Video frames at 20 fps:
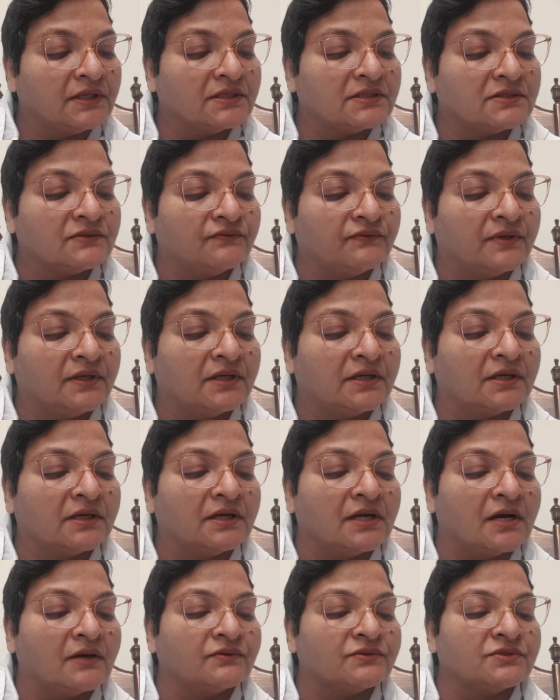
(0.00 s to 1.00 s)
is wear
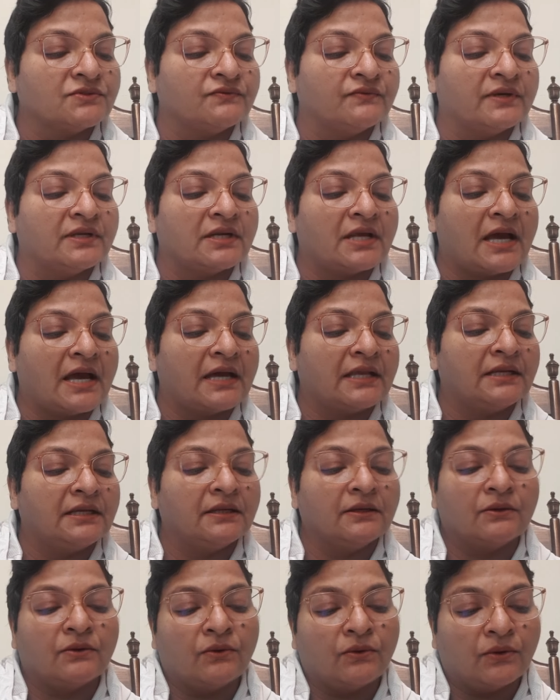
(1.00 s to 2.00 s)
gloves when
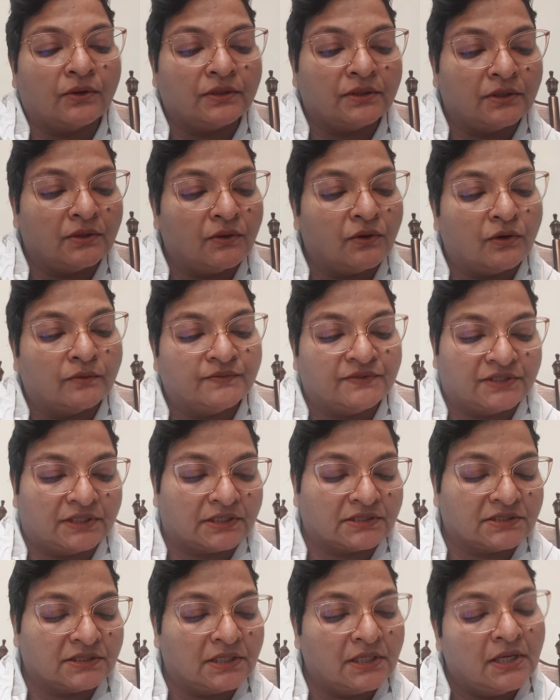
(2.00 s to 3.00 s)
handling cold
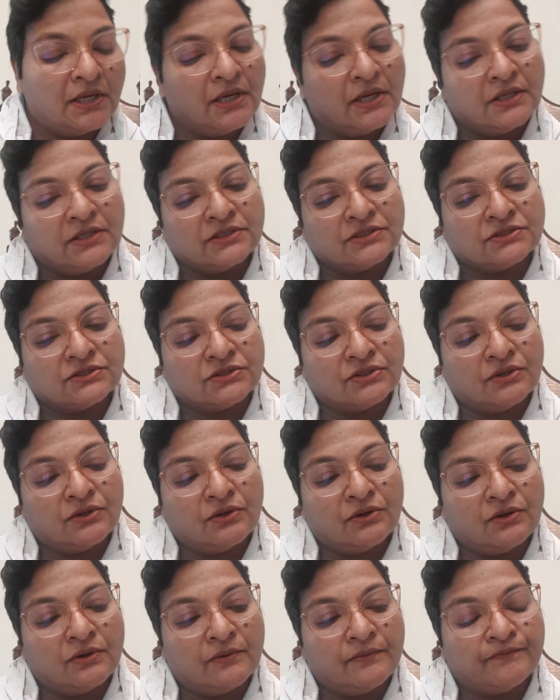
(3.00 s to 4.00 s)
object.
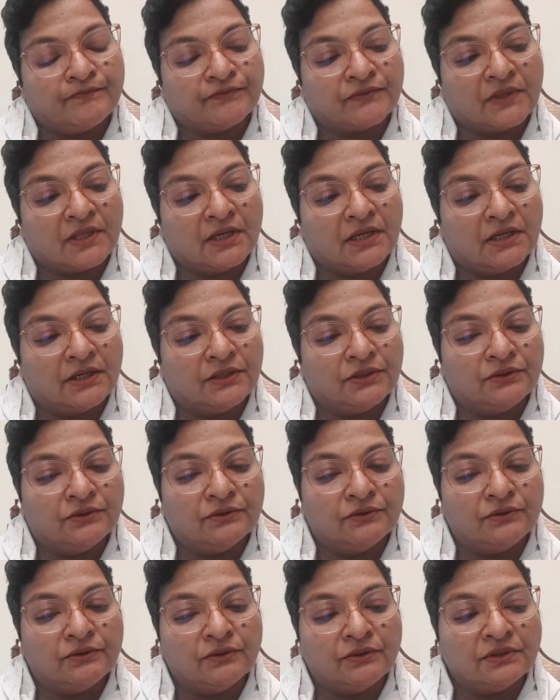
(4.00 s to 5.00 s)
So
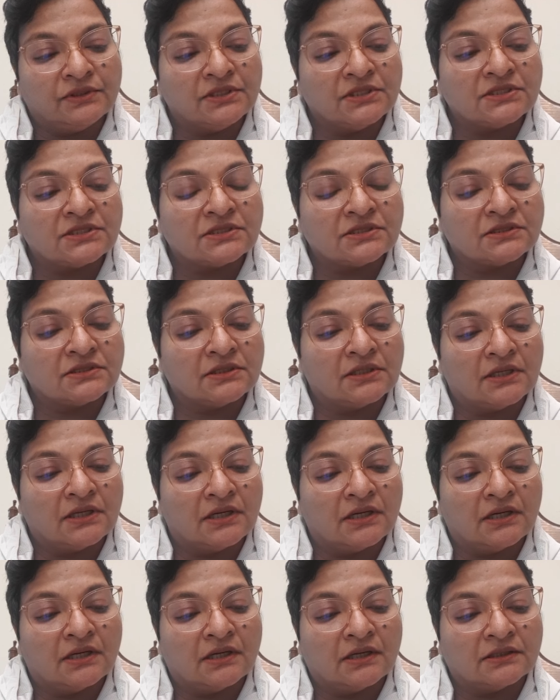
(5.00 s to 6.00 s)
this
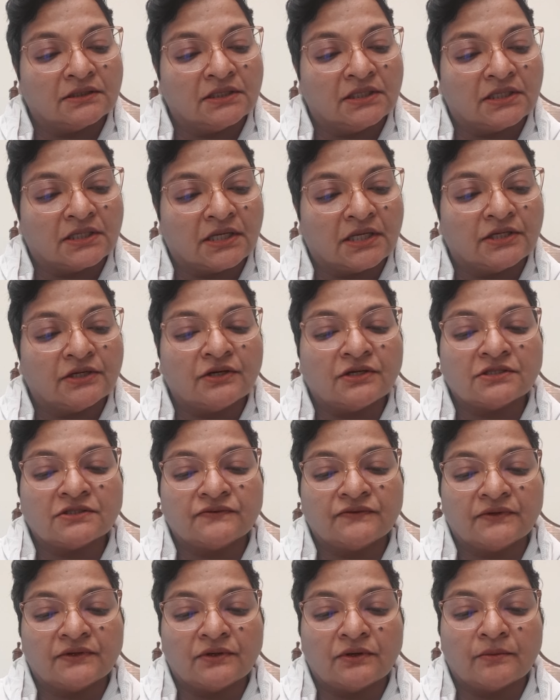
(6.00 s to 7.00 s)
the Reynolds
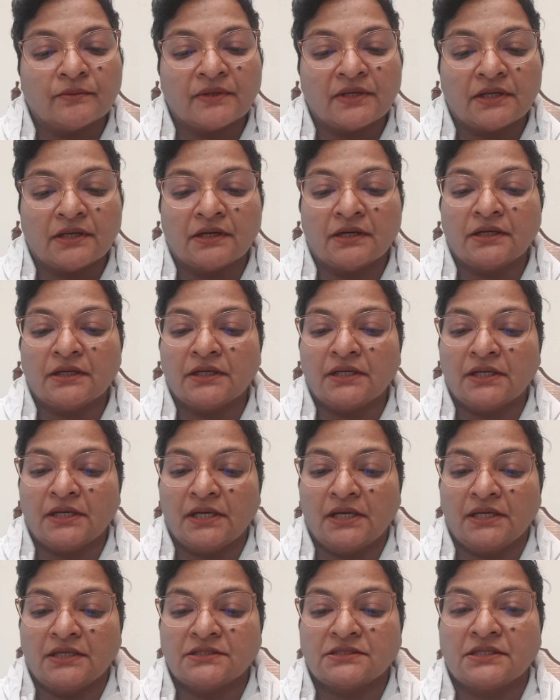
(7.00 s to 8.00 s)
phenomena
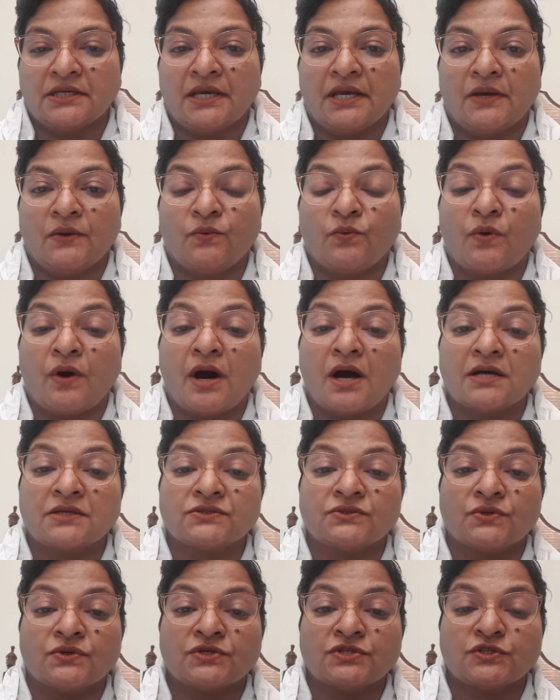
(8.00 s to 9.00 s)
is a
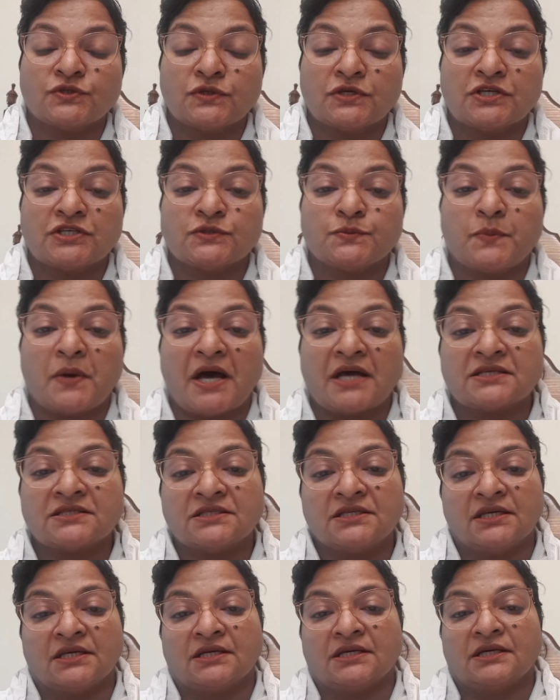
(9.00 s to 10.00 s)

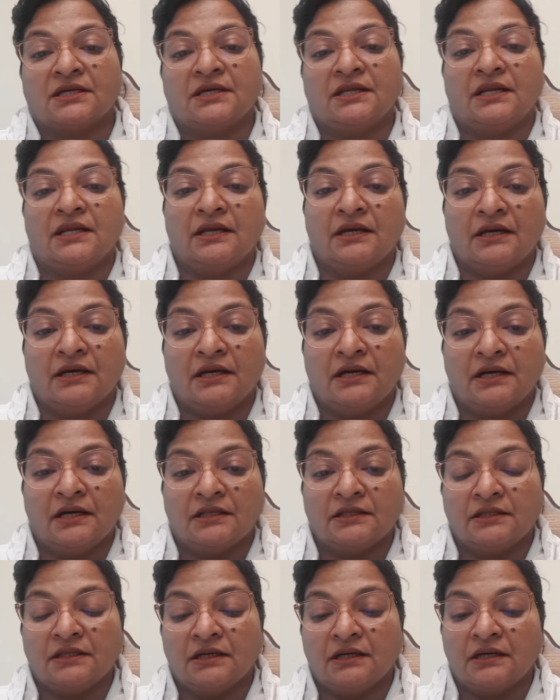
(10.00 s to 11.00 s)
vasospastic.
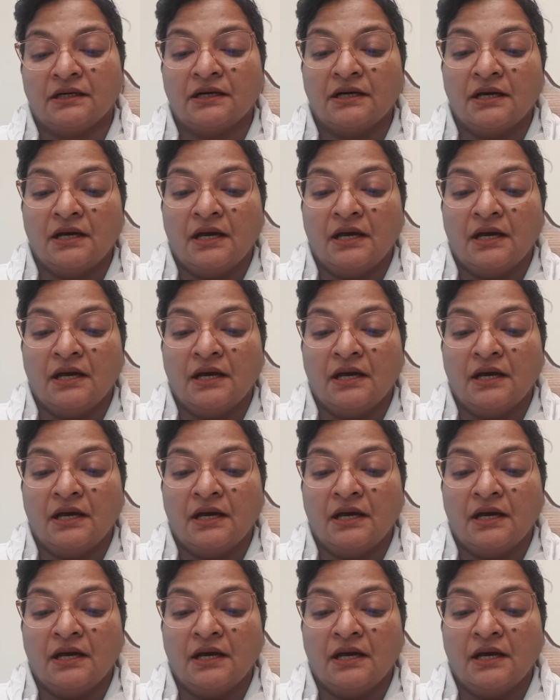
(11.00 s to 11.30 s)
The